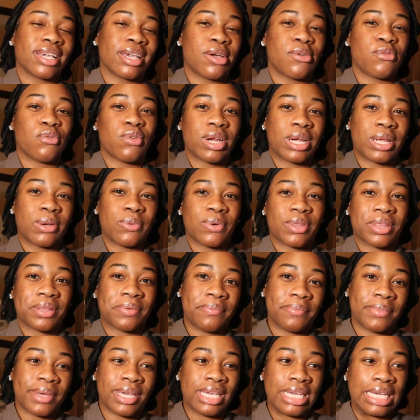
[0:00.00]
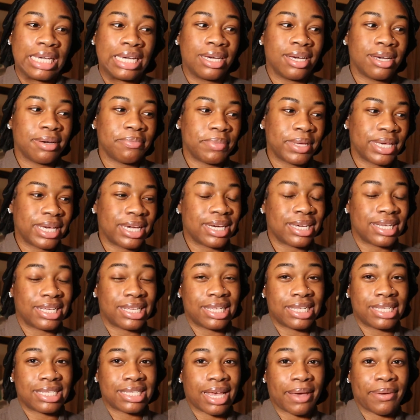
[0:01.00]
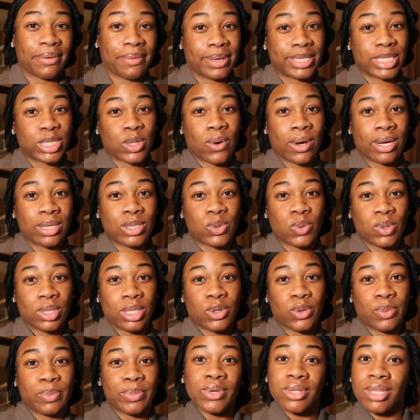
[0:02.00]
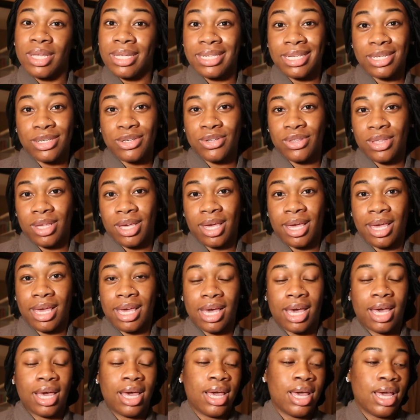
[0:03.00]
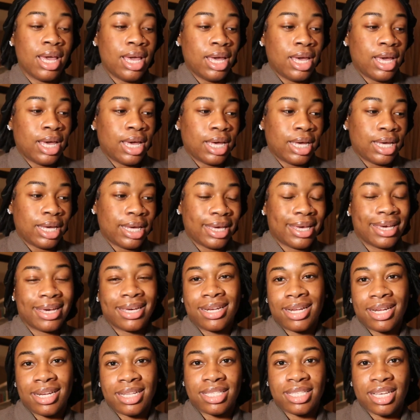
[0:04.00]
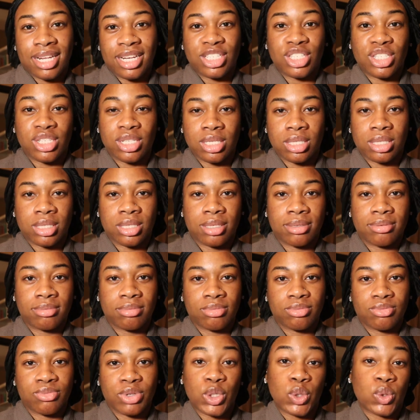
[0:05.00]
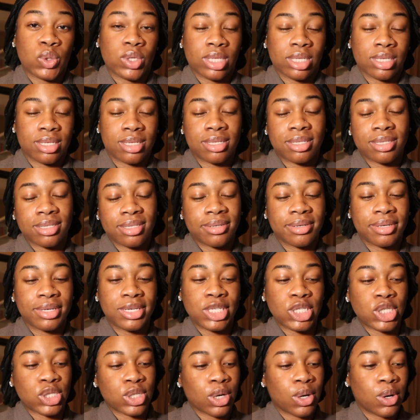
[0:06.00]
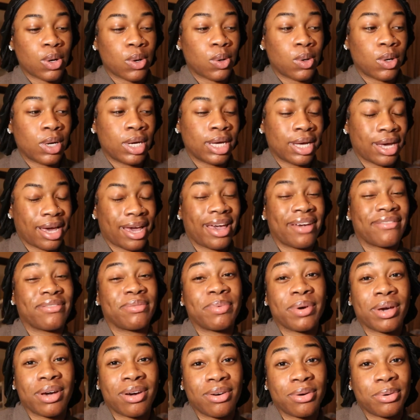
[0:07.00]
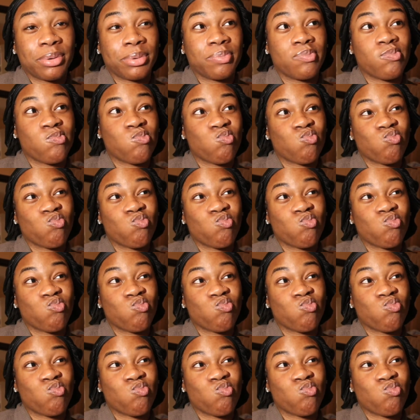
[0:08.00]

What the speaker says: get ready with me because I'm about to go out to a little birthday dinner thing and I decided to just record this. So I have about